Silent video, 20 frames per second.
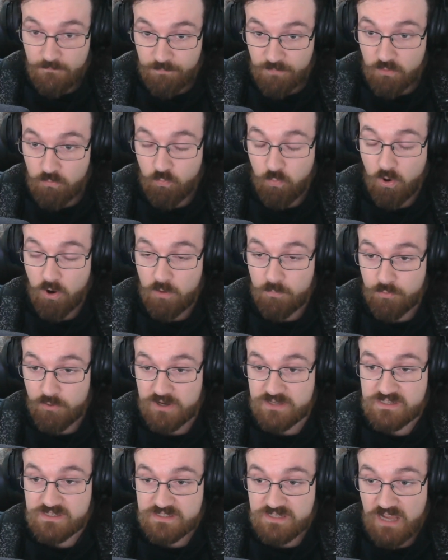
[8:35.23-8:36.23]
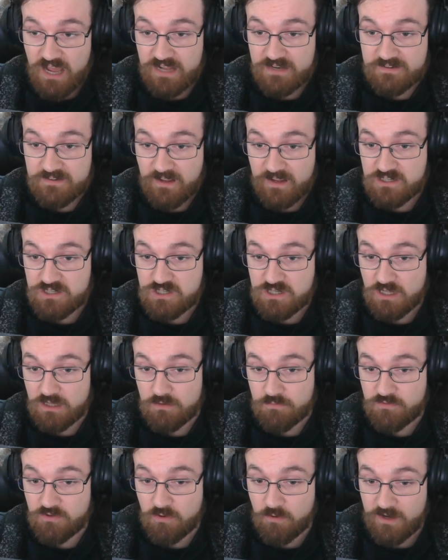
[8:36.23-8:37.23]
were present on that
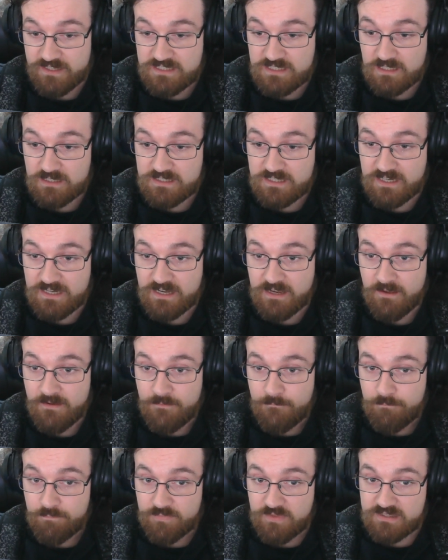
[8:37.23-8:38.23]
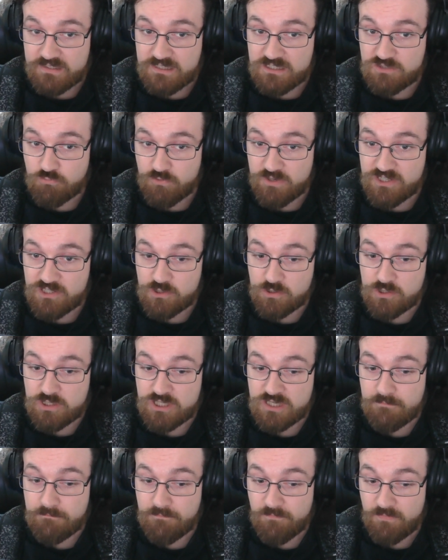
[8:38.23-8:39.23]
shelf. So I still think that this research,
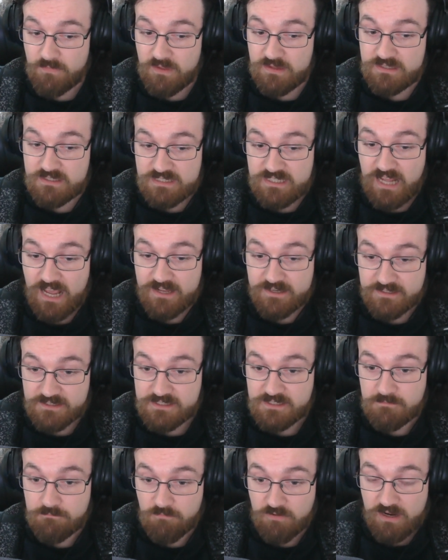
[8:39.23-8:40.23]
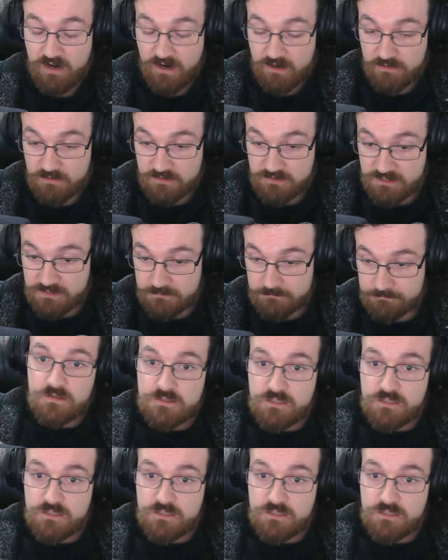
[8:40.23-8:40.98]
it stands regardless.